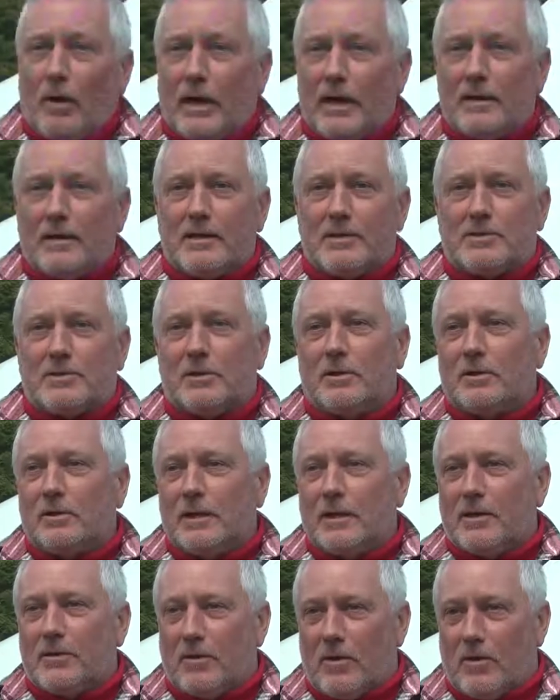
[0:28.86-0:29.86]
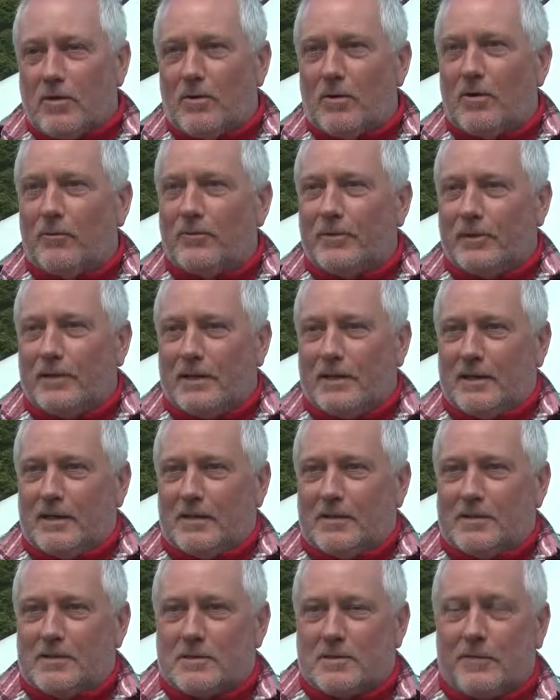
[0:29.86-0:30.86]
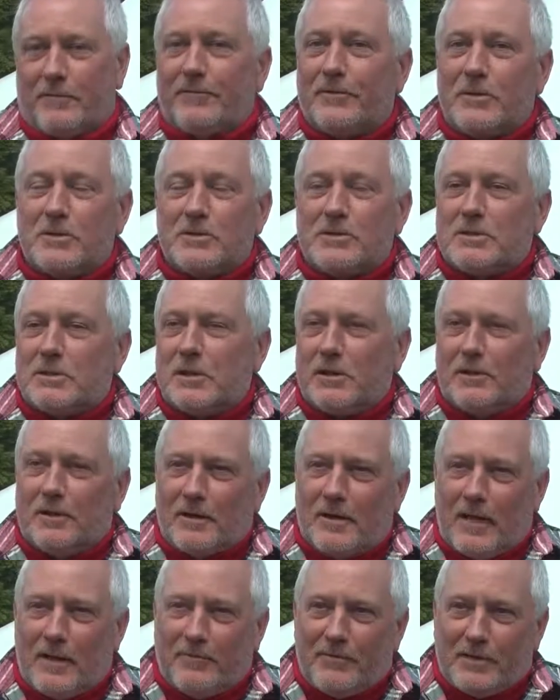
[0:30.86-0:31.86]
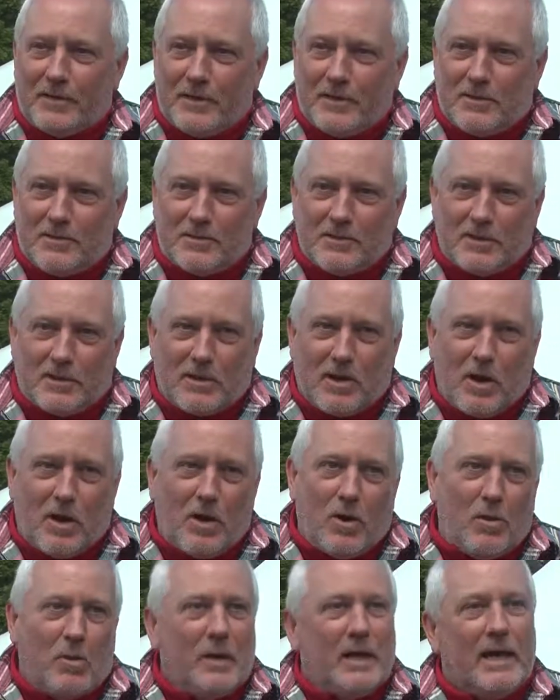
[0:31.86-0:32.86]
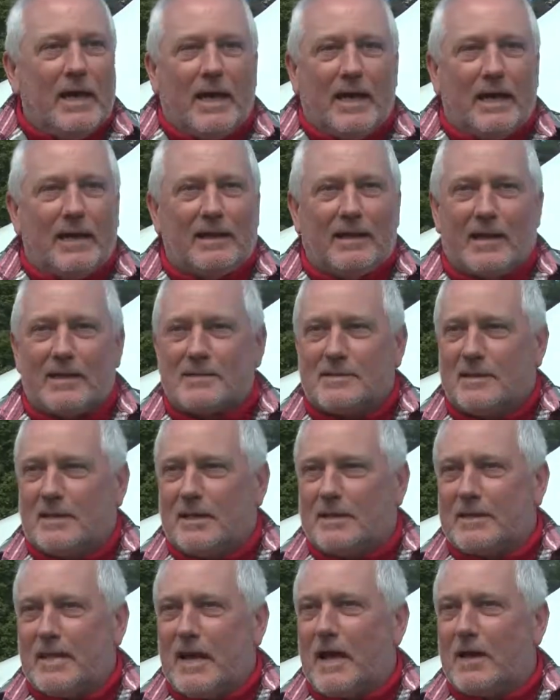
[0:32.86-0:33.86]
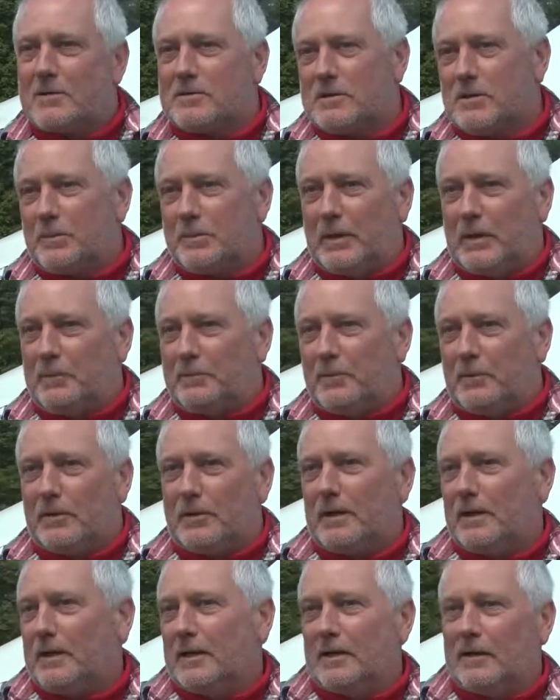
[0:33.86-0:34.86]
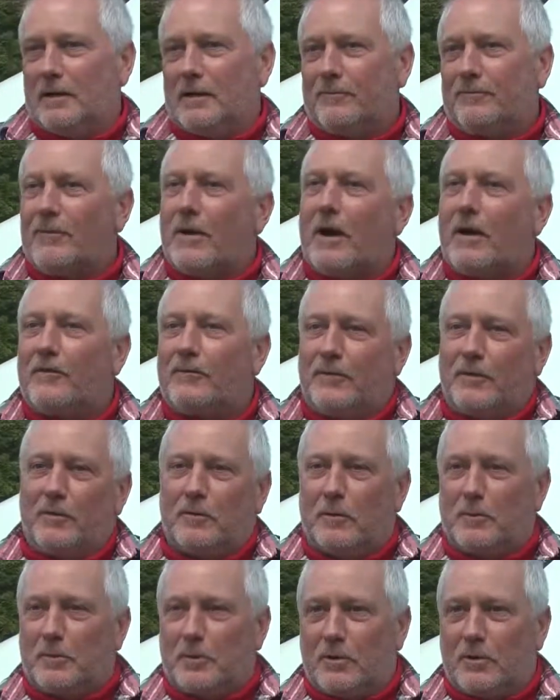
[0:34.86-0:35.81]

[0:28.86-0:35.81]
It has certainly grown over the years. The first year, 11 years ago, we had less than 1,000 people here and far fewer